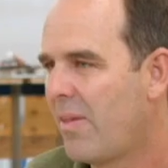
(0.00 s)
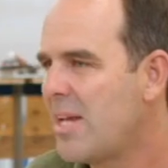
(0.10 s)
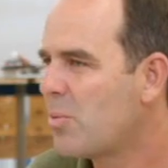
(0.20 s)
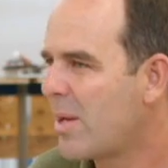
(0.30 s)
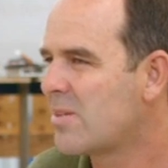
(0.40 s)

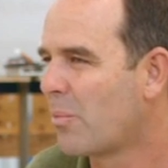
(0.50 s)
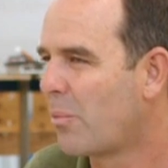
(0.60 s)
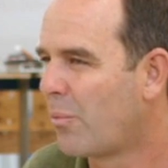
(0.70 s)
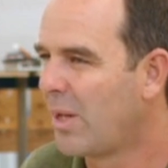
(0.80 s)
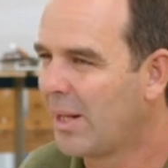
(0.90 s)
These wings are
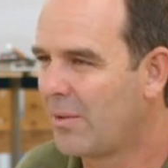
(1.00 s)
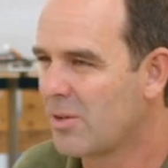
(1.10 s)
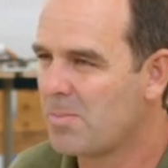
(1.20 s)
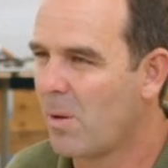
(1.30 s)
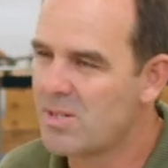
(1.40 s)
really
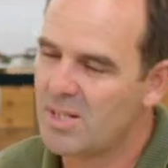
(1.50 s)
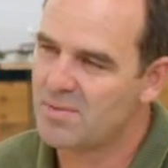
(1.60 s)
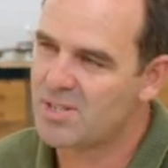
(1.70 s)
responsive.